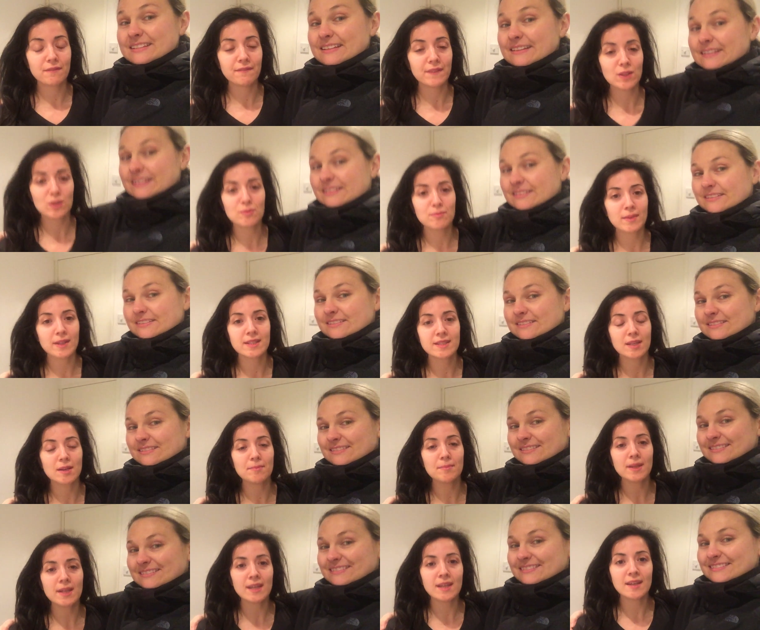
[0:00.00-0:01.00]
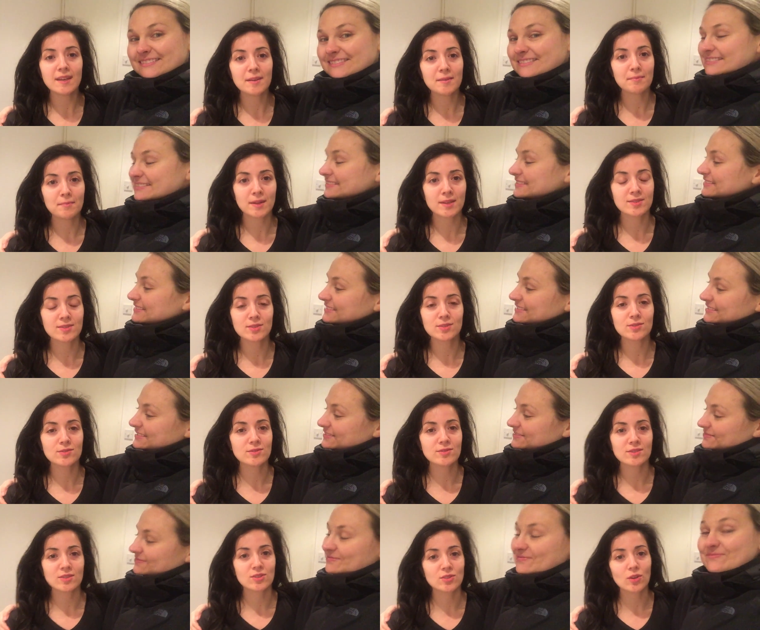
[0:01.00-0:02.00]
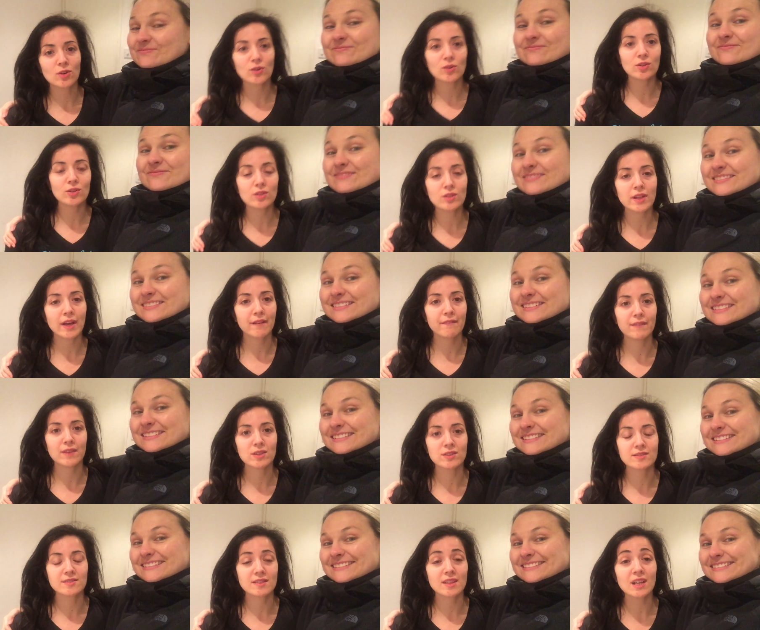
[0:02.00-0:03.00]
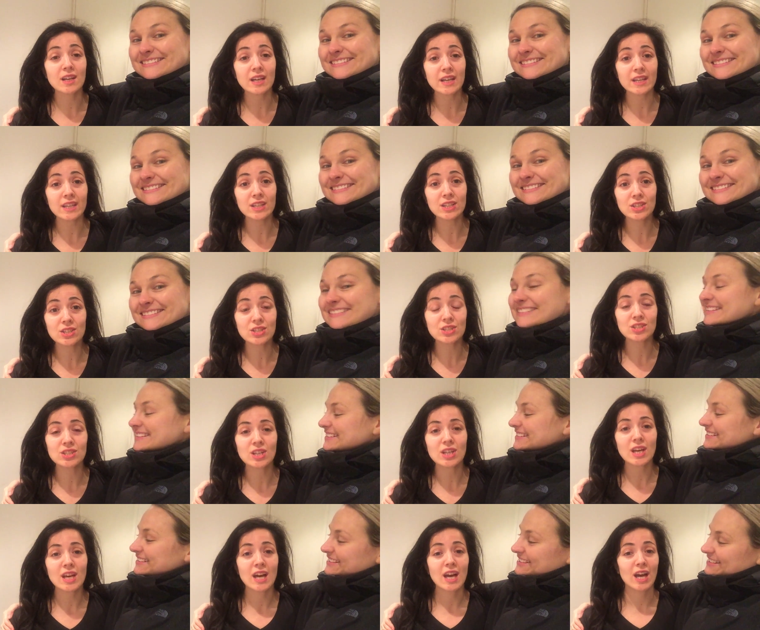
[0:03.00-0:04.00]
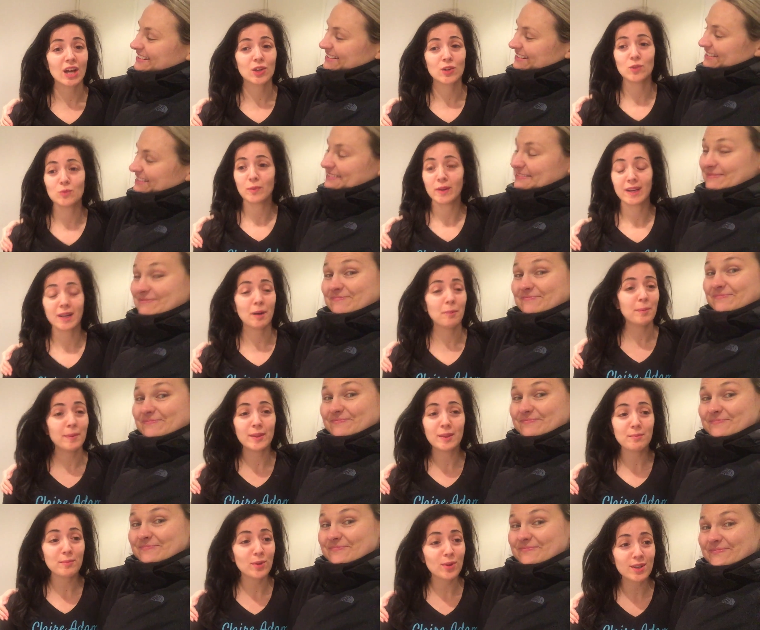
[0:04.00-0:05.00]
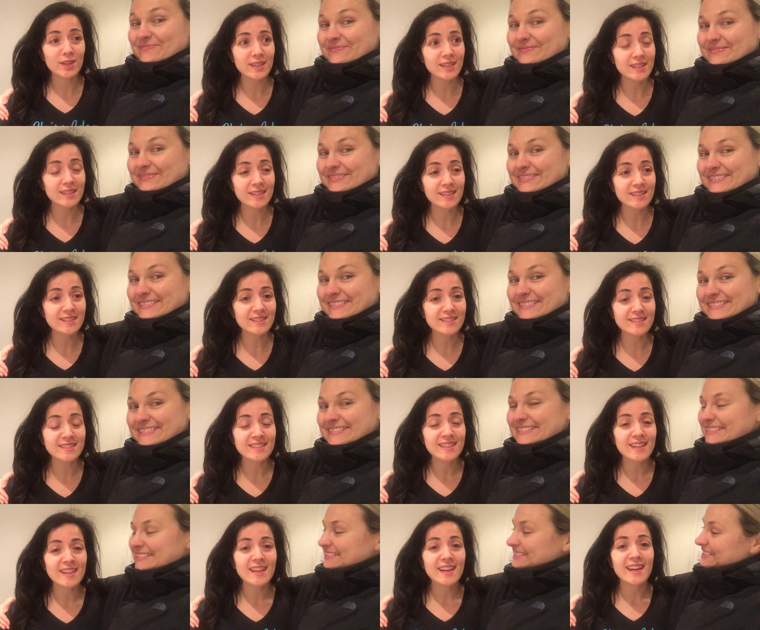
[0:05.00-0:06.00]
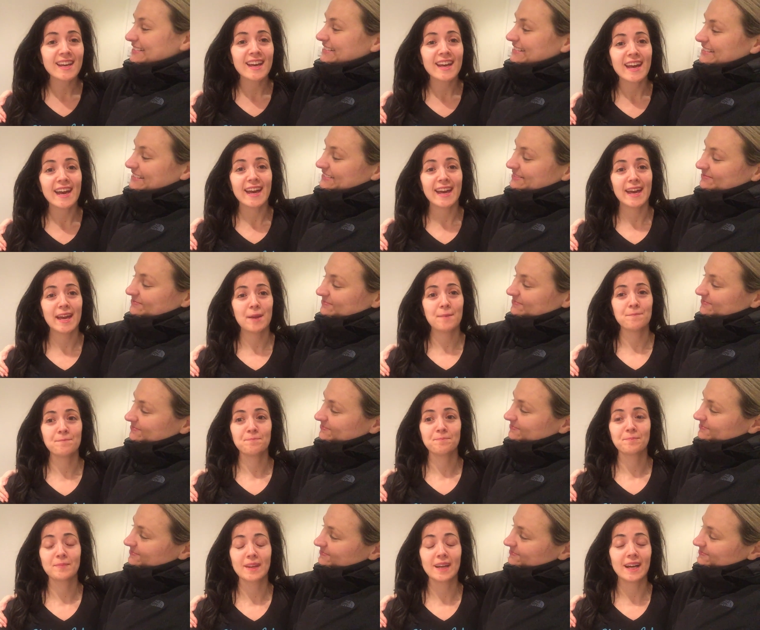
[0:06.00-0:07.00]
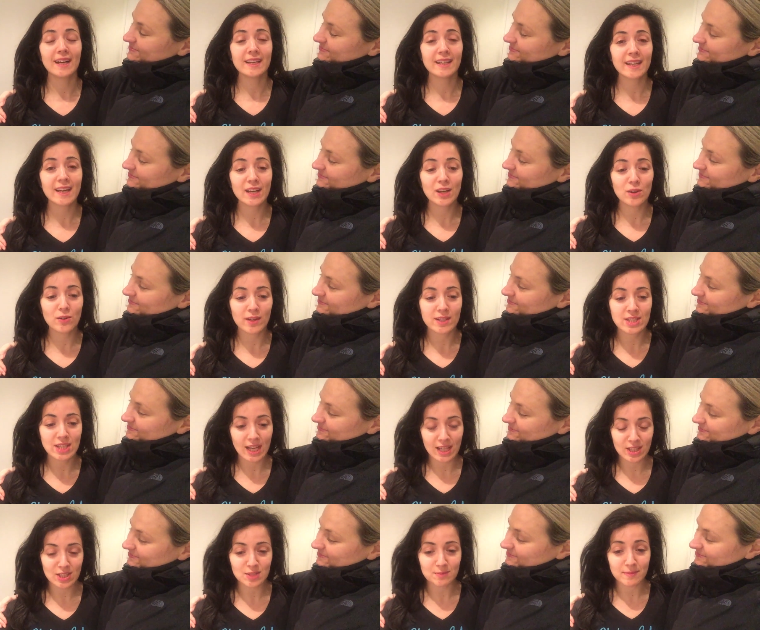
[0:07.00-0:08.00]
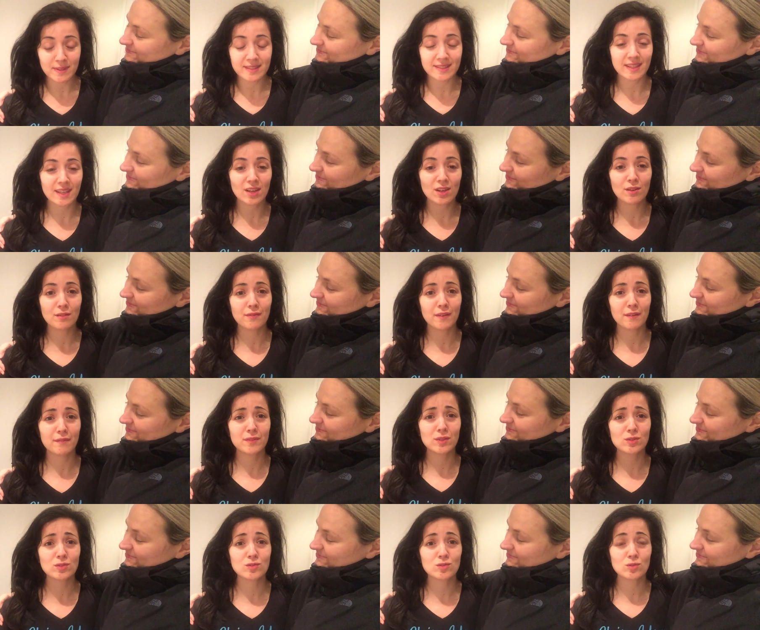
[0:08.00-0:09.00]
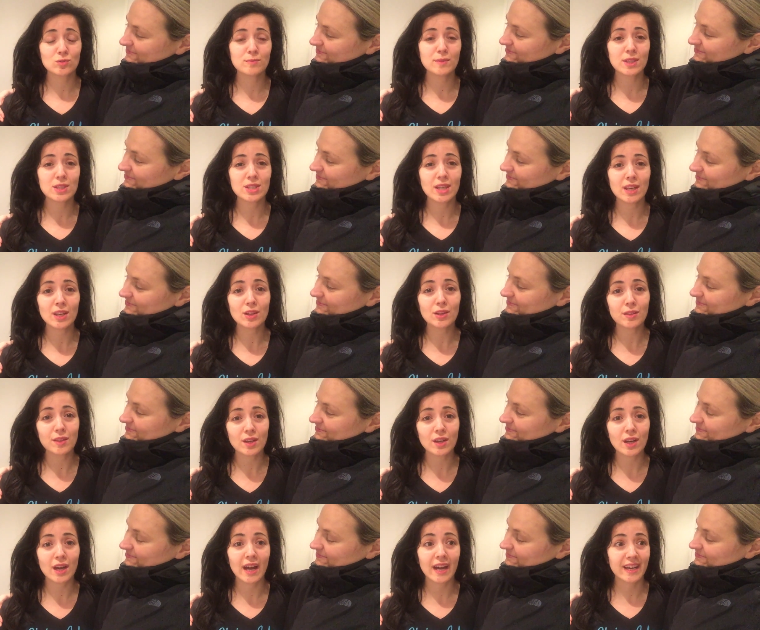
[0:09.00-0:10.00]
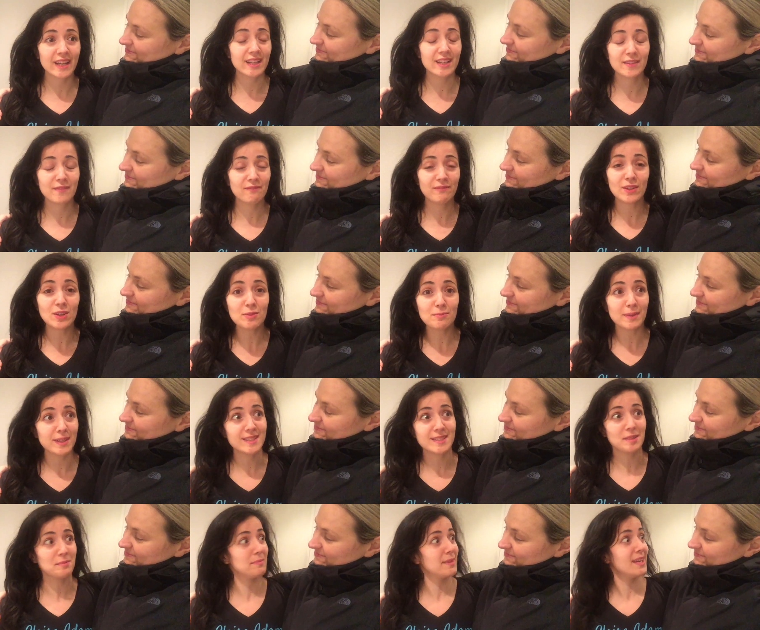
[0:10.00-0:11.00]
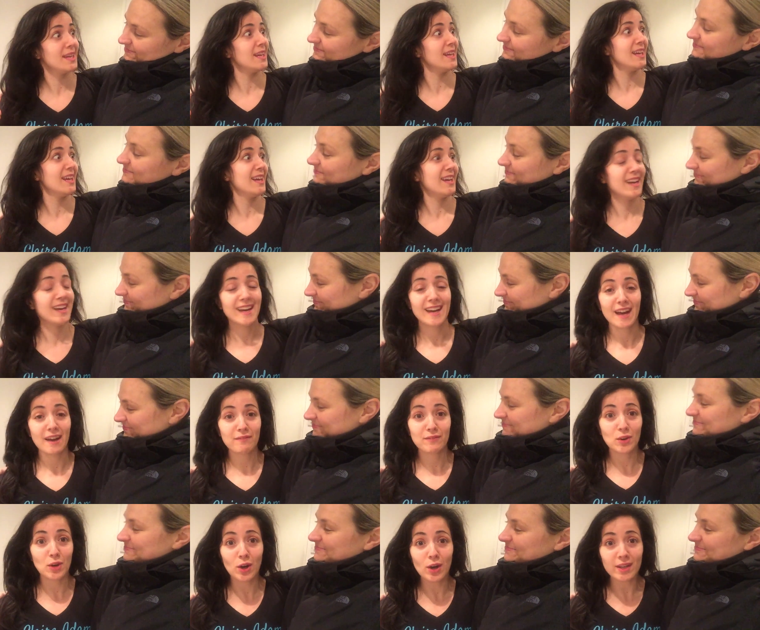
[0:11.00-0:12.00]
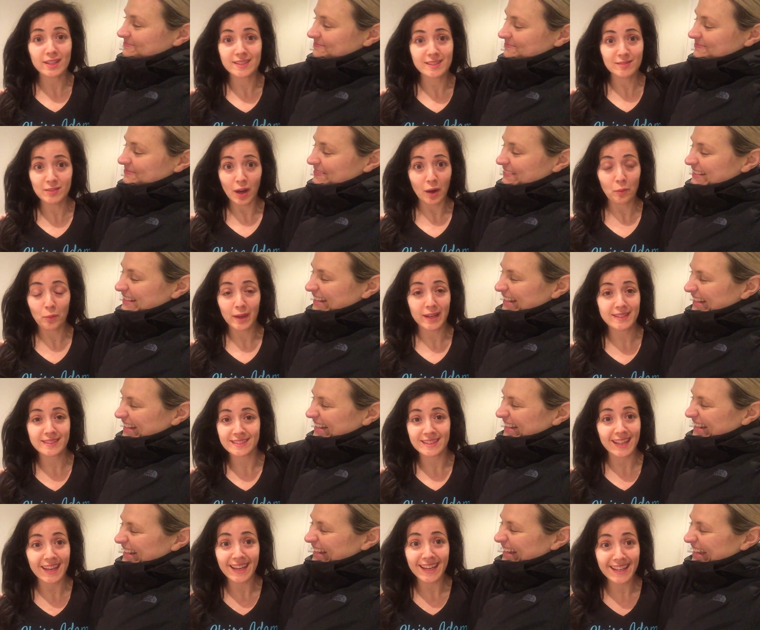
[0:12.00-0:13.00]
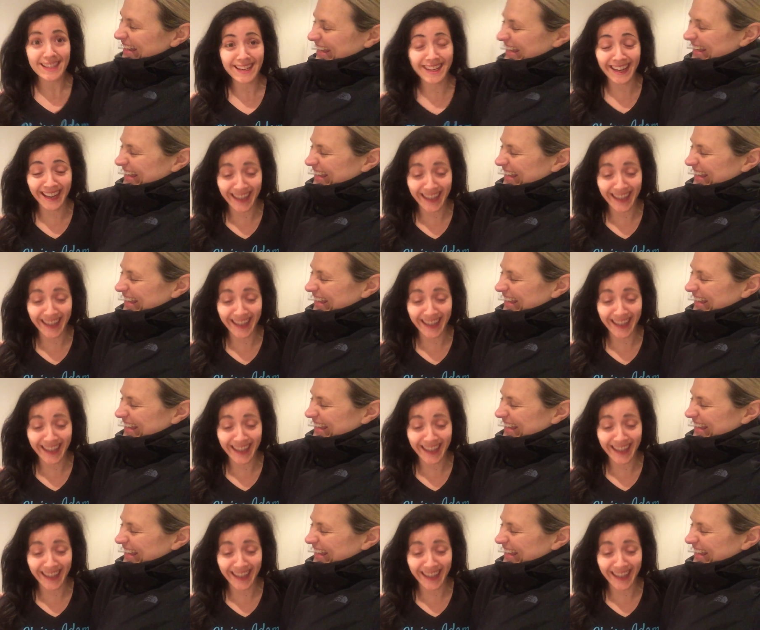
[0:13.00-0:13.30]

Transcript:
Speaker 1: feel my tummy muscles at all. I felt sluggish. I couldn't wake up in the mornings. Um, and now I challenge myself. I feel so much healthier. I can feel my tummy. Mm -hmm. I've got a waistline.